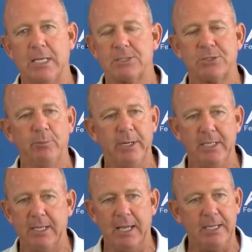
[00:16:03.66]
got so
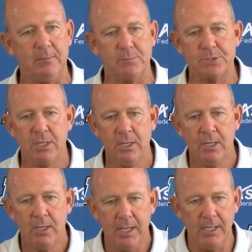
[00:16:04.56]
many games.
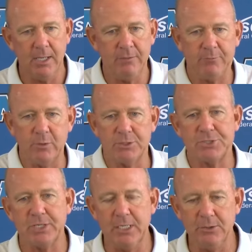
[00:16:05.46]
And for the
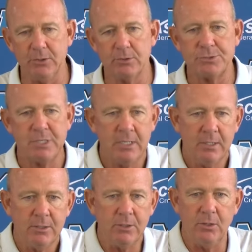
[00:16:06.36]
seniors,
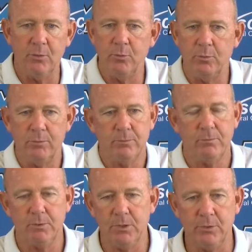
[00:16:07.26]
you know,
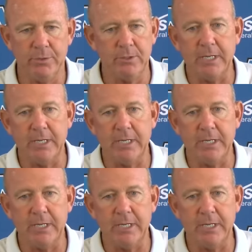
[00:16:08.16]
you know, they're